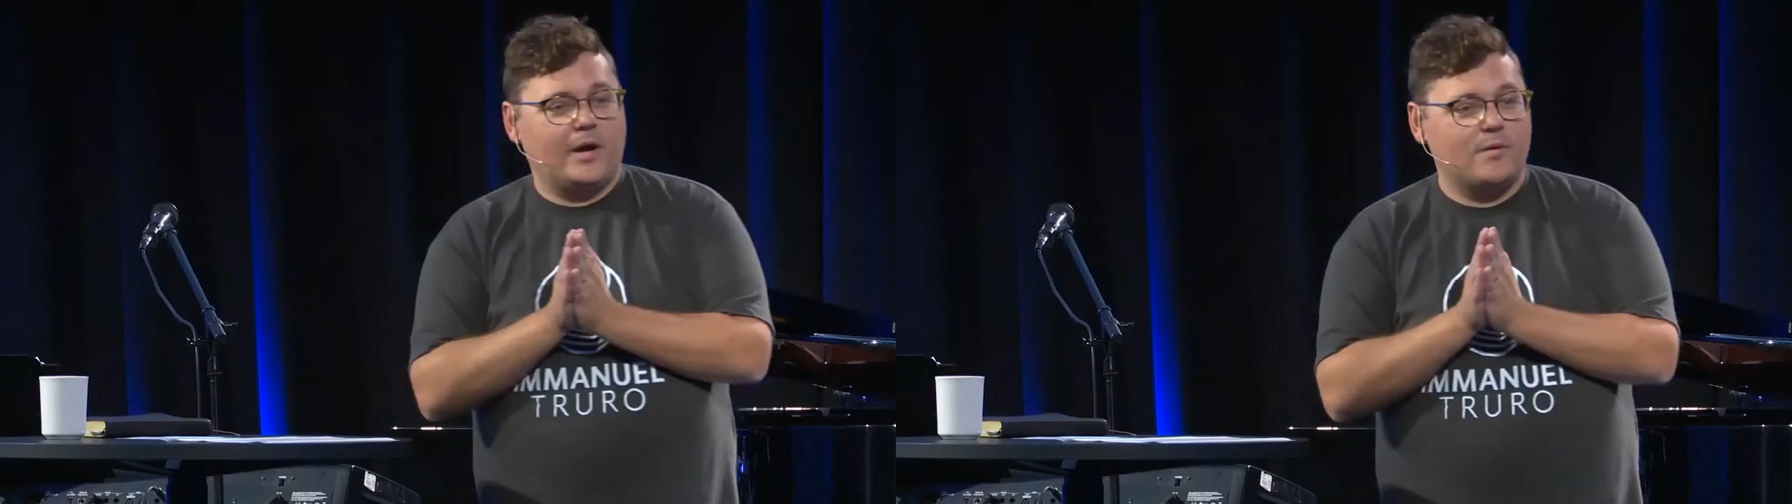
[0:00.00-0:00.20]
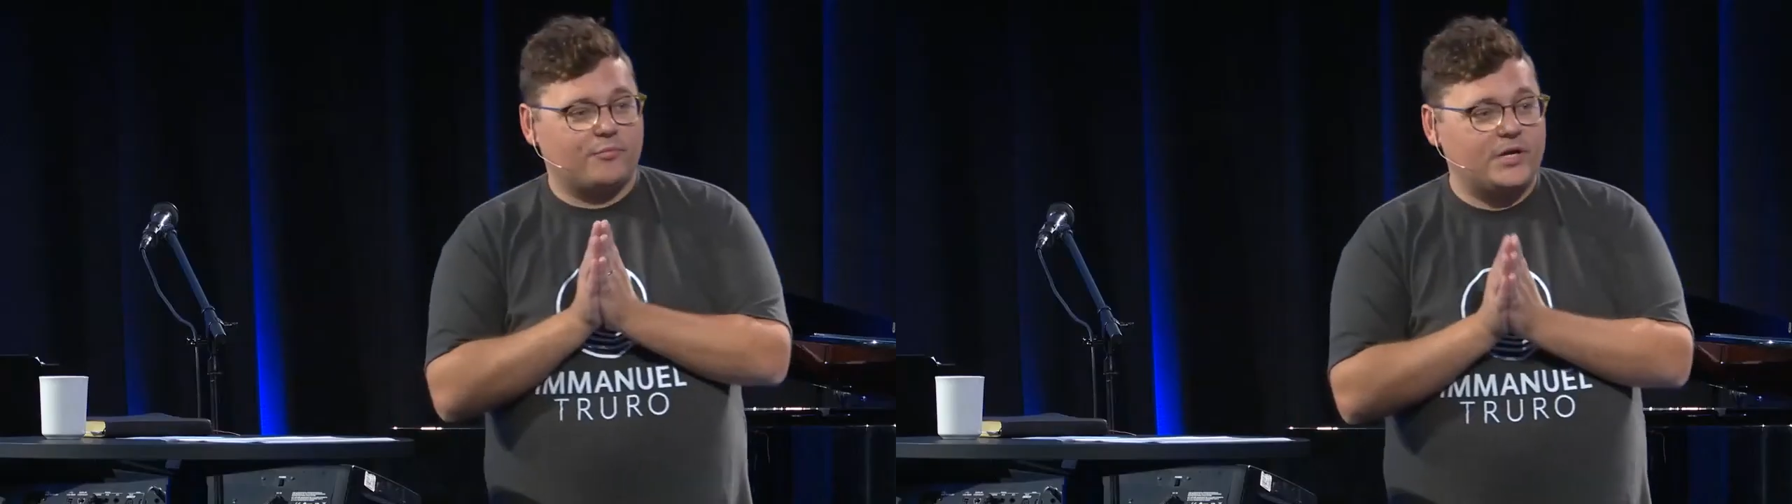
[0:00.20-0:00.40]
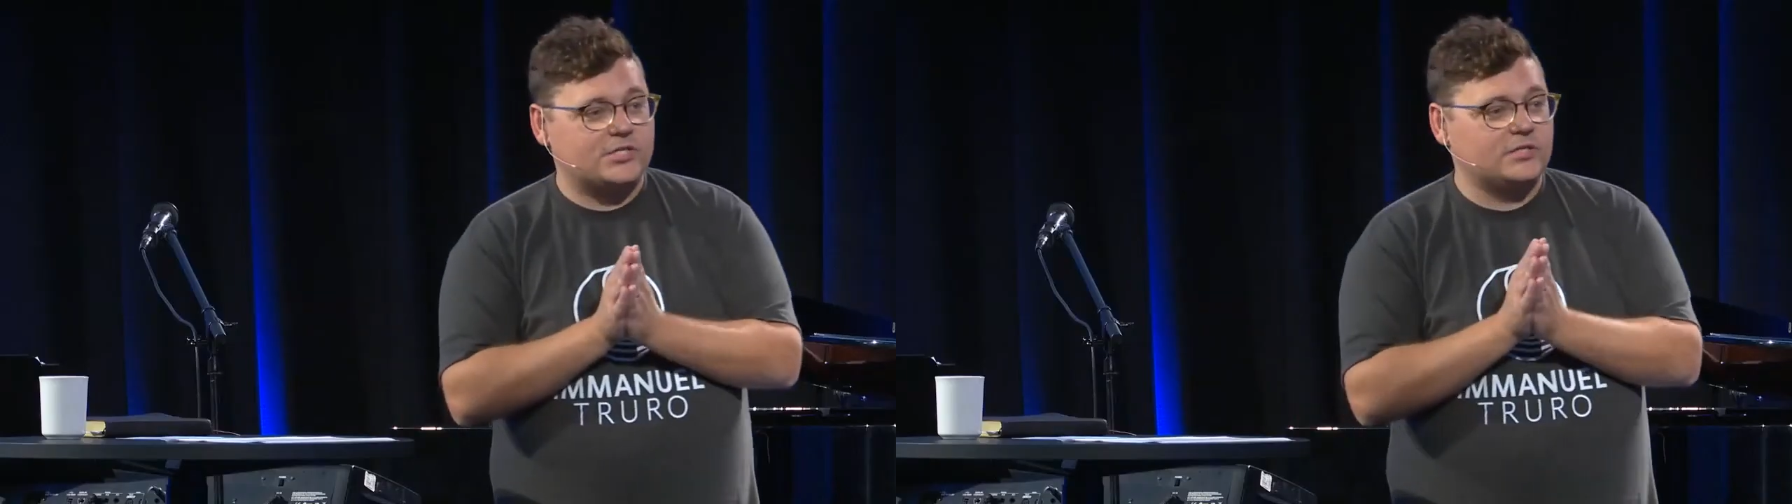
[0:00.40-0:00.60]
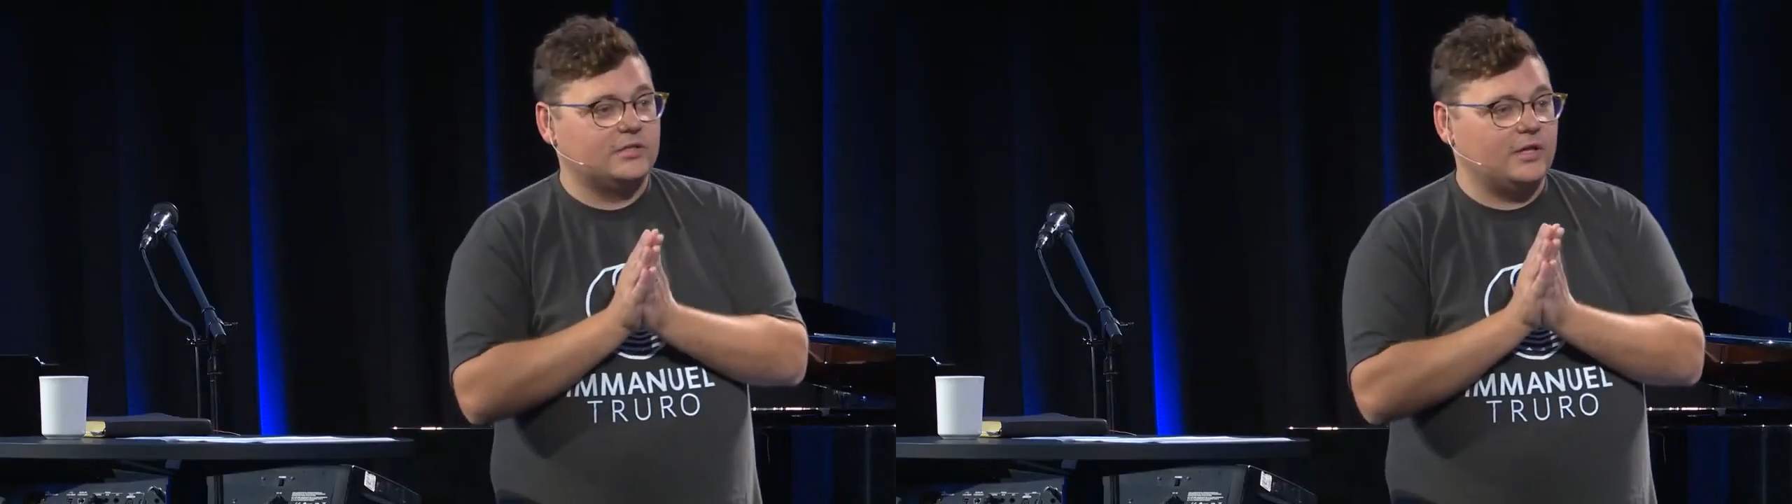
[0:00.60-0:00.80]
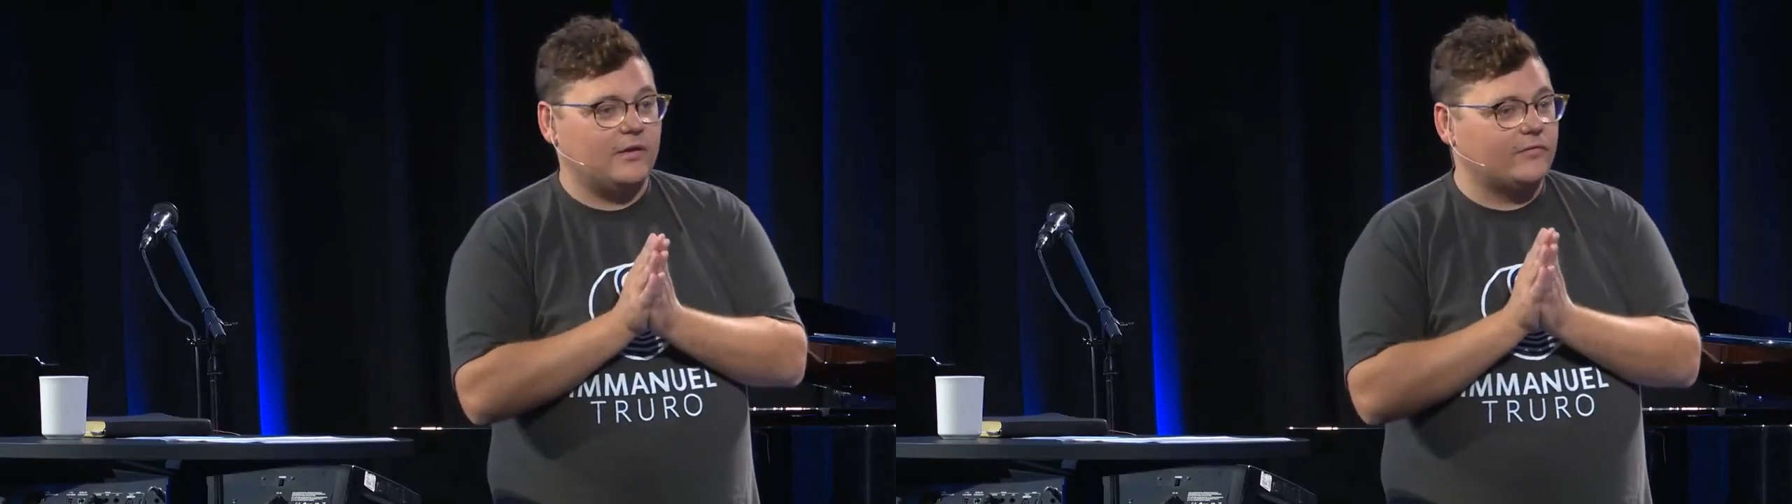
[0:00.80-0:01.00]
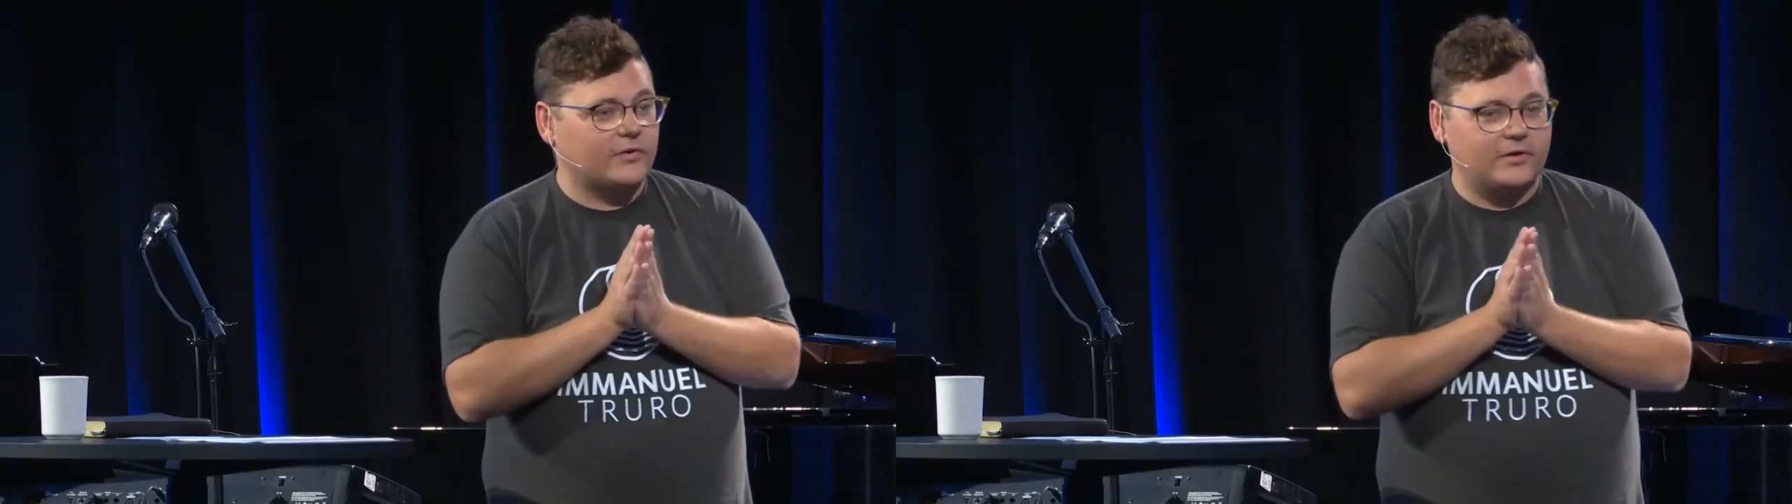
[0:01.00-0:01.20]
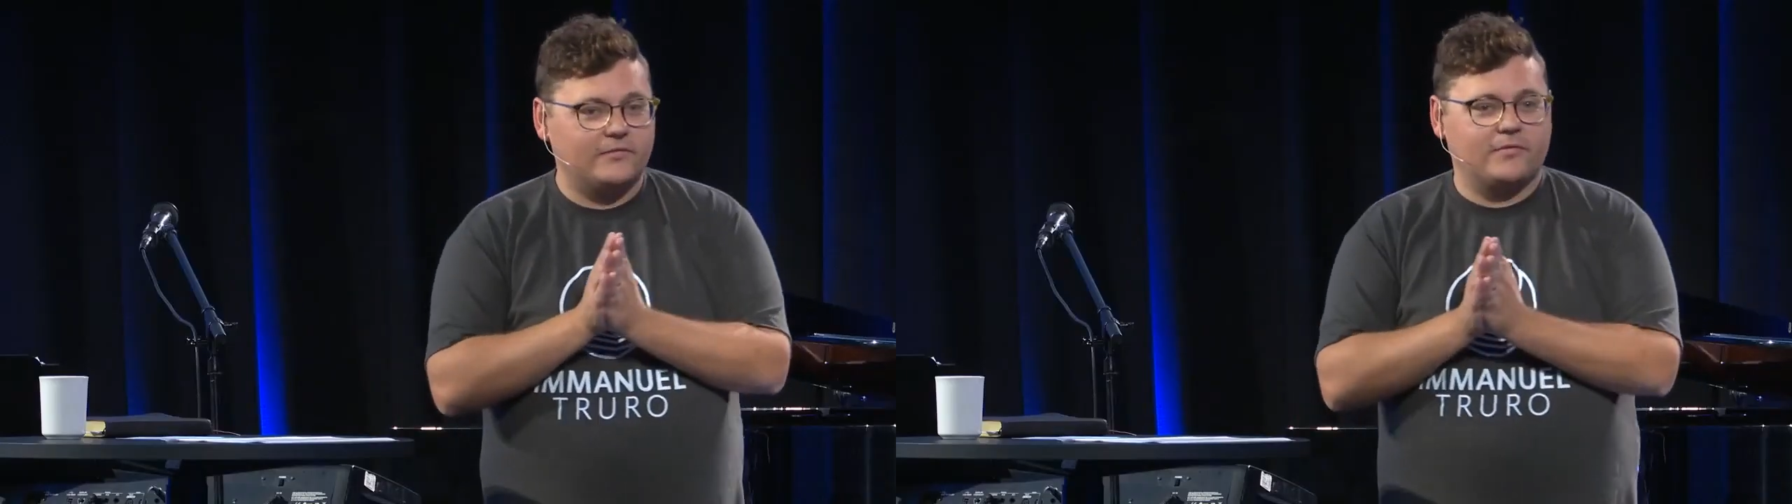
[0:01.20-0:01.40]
my impression of her,